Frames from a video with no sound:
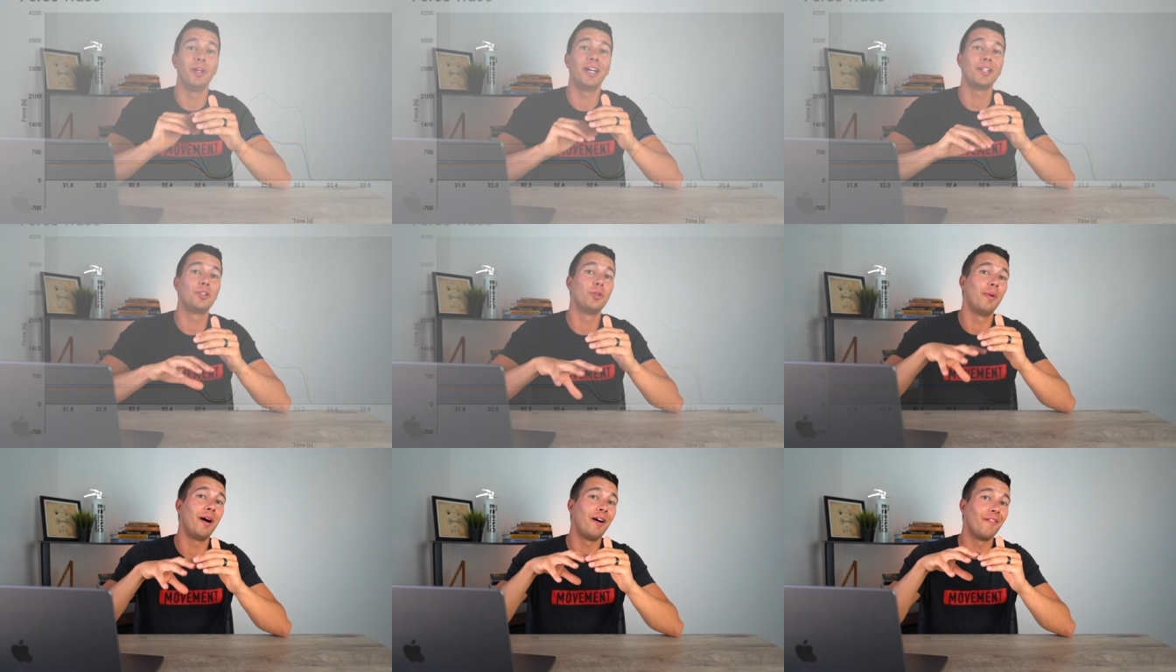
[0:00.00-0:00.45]
we
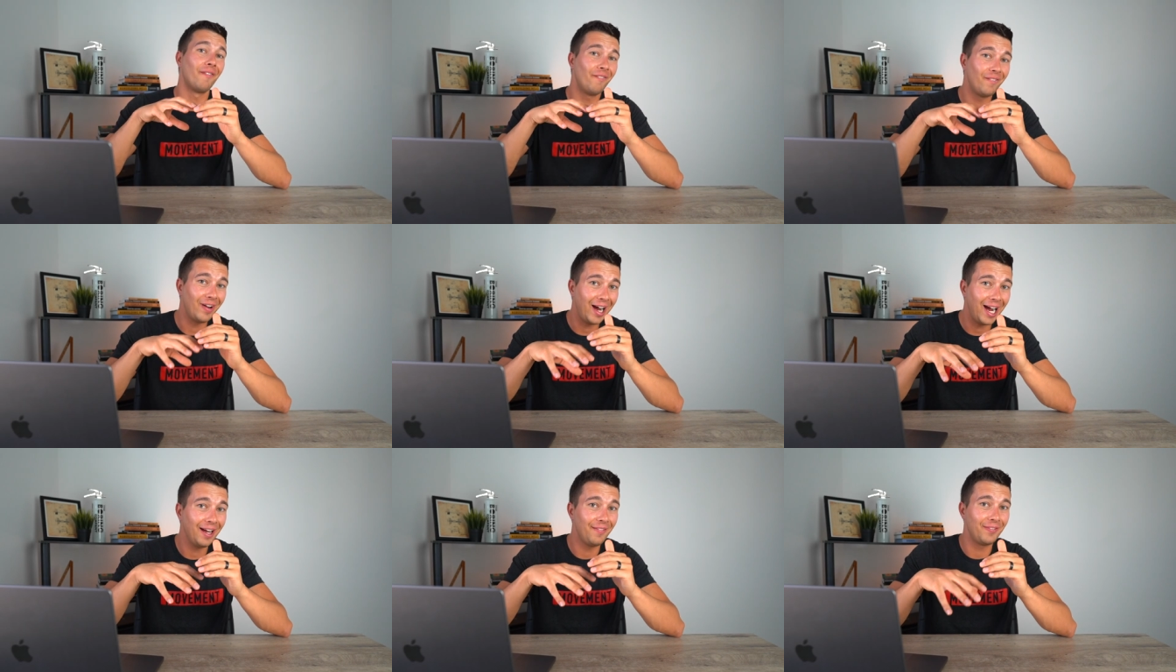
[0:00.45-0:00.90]
got to about
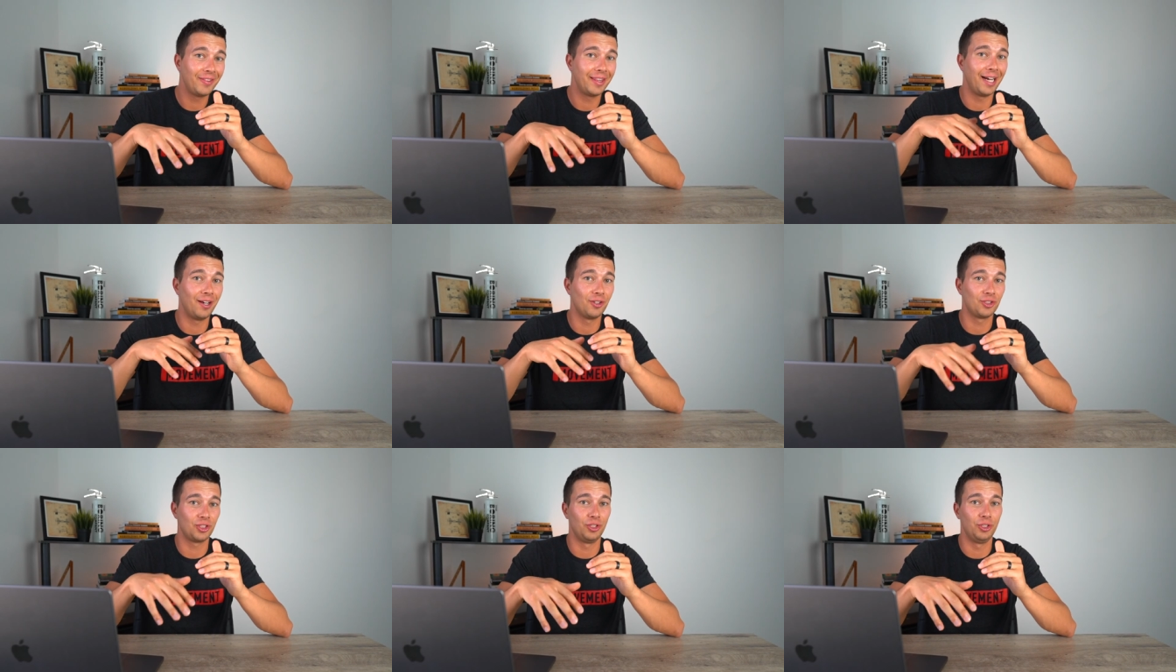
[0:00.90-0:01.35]
five
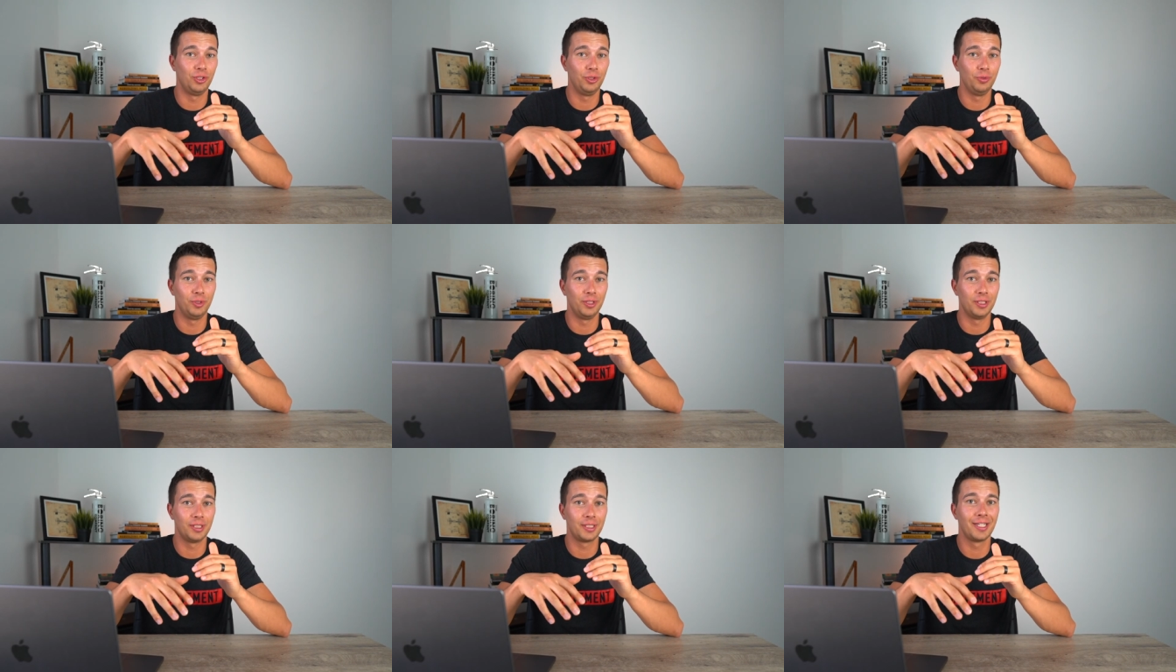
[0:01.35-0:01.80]
thousand
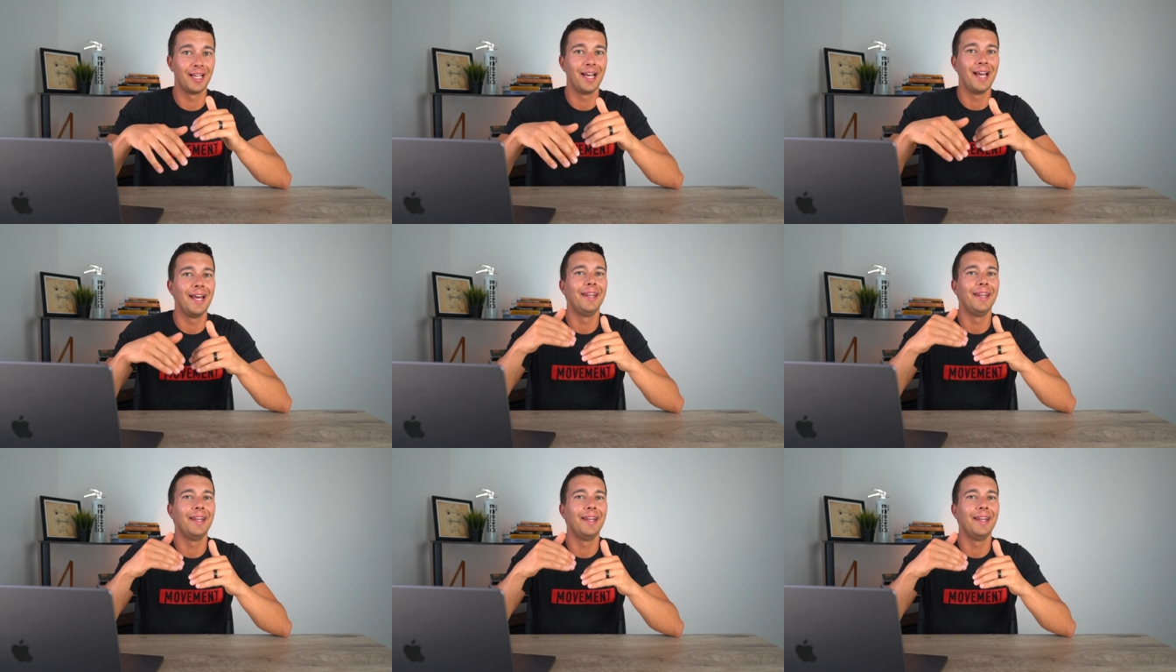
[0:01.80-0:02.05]
newtons.